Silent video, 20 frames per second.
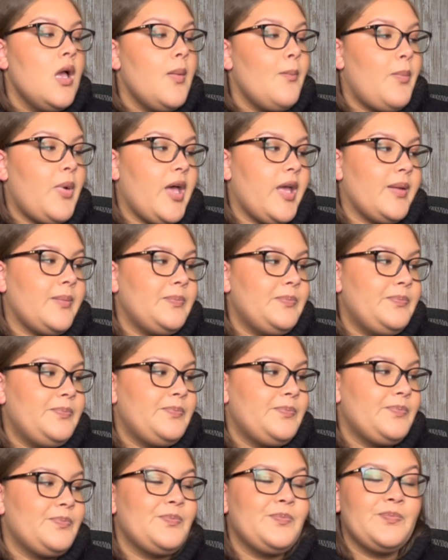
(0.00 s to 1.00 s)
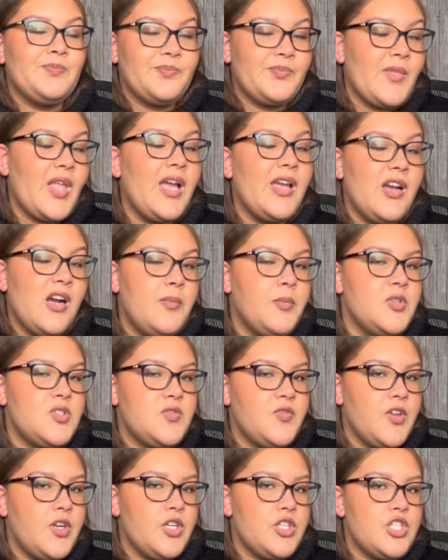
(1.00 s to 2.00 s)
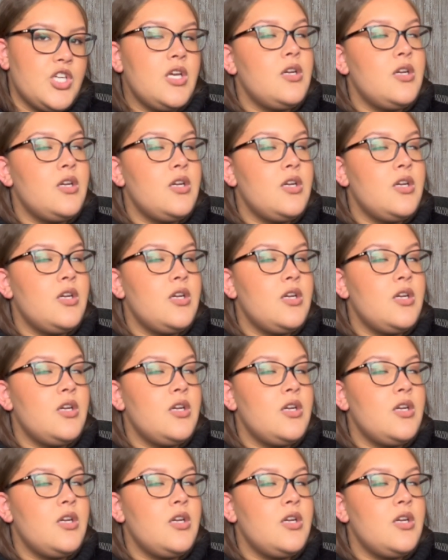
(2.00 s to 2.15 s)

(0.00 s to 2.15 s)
But I almost finished it.